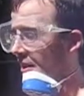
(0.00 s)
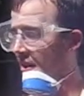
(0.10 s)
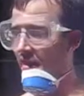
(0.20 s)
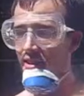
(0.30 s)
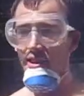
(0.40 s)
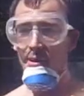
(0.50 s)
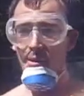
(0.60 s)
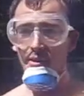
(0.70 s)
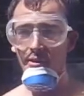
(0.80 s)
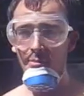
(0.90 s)
and these came
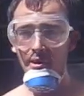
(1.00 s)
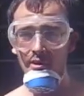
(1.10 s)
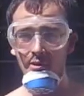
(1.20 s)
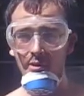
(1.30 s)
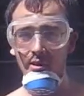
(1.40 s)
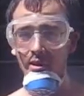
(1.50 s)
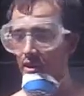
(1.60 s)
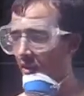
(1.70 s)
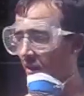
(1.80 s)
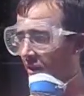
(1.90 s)
out of the Peace Corps
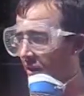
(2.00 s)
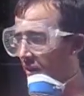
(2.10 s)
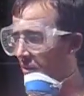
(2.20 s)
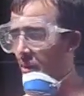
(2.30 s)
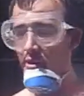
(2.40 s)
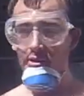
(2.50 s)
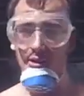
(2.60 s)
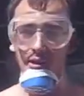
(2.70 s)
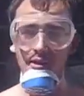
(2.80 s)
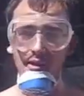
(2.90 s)
medical
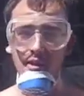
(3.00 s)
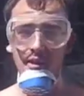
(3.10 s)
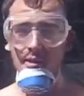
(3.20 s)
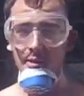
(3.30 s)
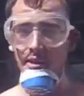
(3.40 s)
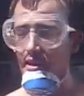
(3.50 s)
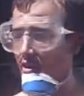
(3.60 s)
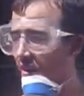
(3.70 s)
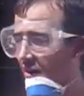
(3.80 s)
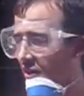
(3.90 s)
kit, which
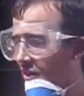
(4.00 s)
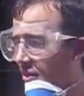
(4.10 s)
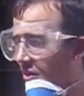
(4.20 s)
I guess these